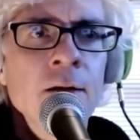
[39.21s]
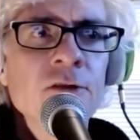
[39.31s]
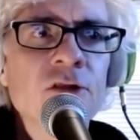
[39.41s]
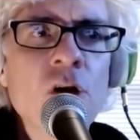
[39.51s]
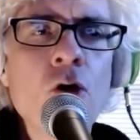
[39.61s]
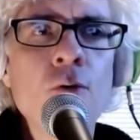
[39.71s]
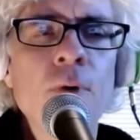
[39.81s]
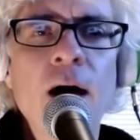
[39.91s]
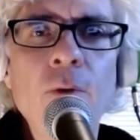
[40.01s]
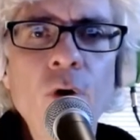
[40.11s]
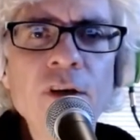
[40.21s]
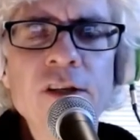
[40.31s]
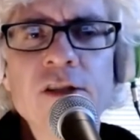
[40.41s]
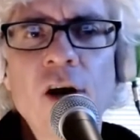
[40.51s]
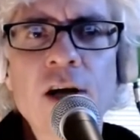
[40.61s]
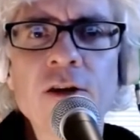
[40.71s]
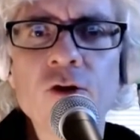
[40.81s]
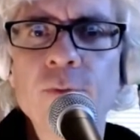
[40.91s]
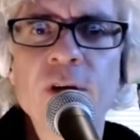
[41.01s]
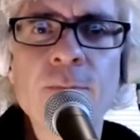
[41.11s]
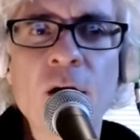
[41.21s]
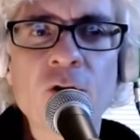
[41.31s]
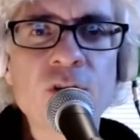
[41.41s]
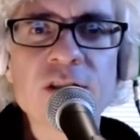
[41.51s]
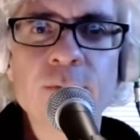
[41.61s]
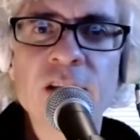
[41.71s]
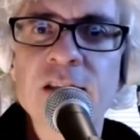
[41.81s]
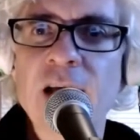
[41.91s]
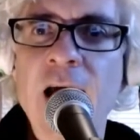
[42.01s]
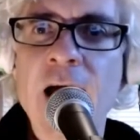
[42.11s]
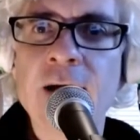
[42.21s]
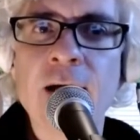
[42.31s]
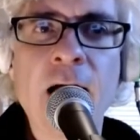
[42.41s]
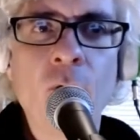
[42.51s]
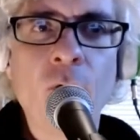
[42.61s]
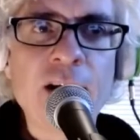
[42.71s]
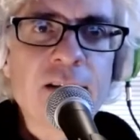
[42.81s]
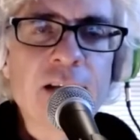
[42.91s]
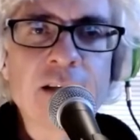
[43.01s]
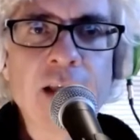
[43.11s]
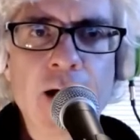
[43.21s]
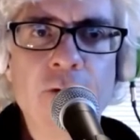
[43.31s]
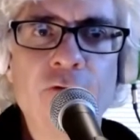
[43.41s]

So I wanted to talk a little bit about Christmas and how I think that